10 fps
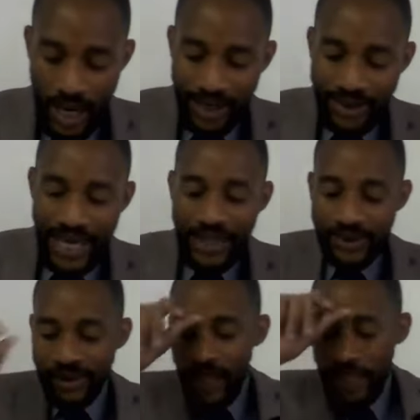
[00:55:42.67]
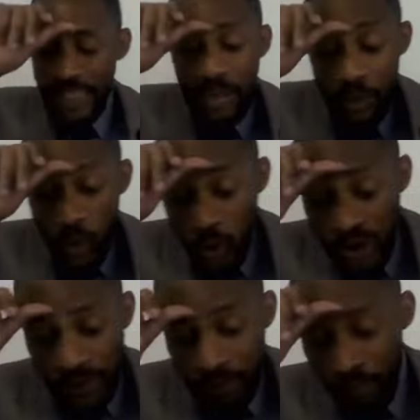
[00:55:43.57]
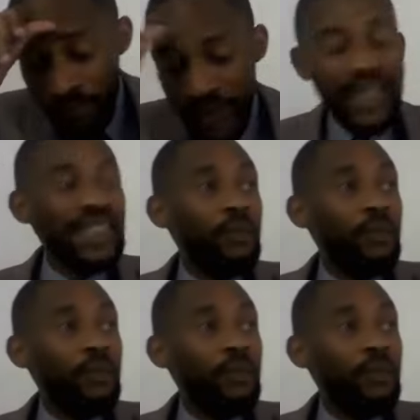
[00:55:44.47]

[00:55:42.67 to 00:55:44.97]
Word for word: And then Hebrews is